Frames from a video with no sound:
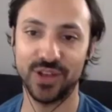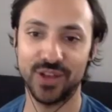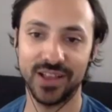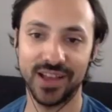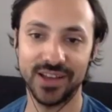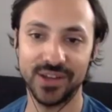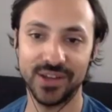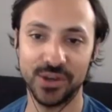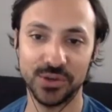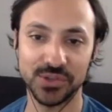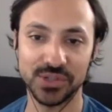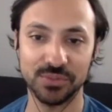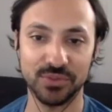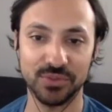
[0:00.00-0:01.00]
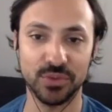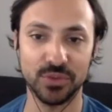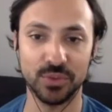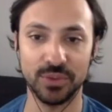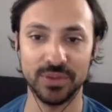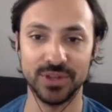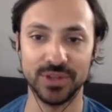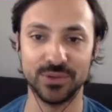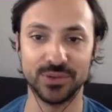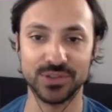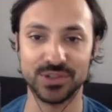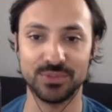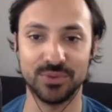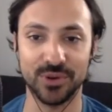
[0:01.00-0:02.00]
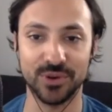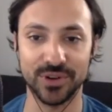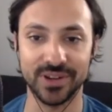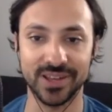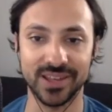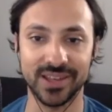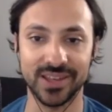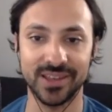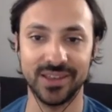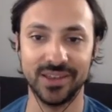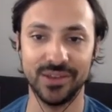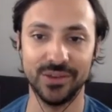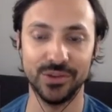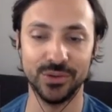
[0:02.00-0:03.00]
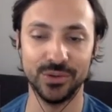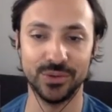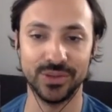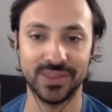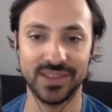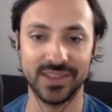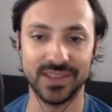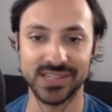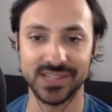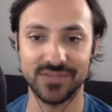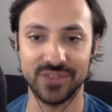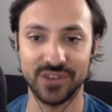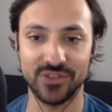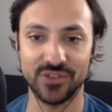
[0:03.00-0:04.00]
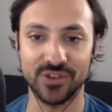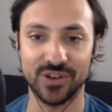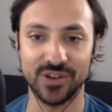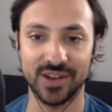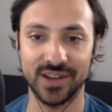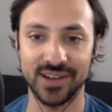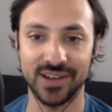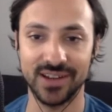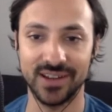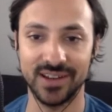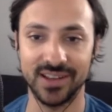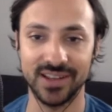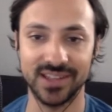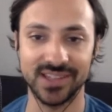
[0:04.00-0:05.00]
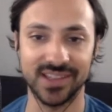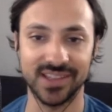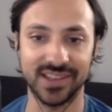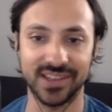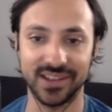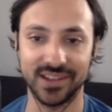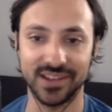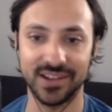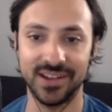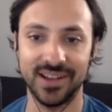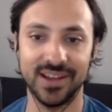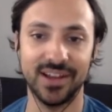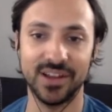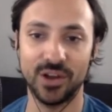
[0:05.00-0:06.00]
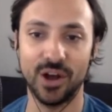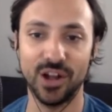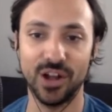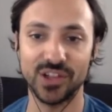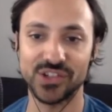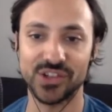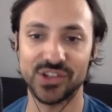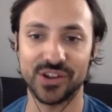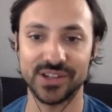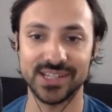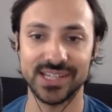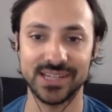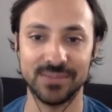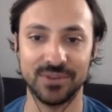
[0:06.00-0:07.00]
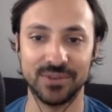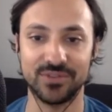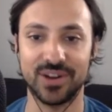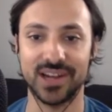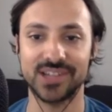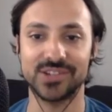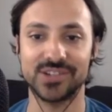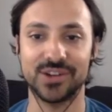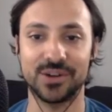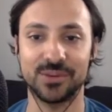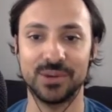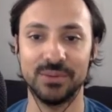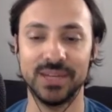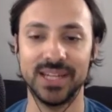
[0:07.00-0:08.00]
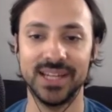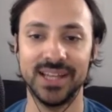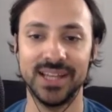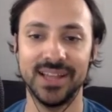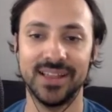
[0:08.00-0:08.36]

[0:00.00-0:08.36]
I know some of the women who are supporting you in this venture, and it's like an all-star team of rock star women.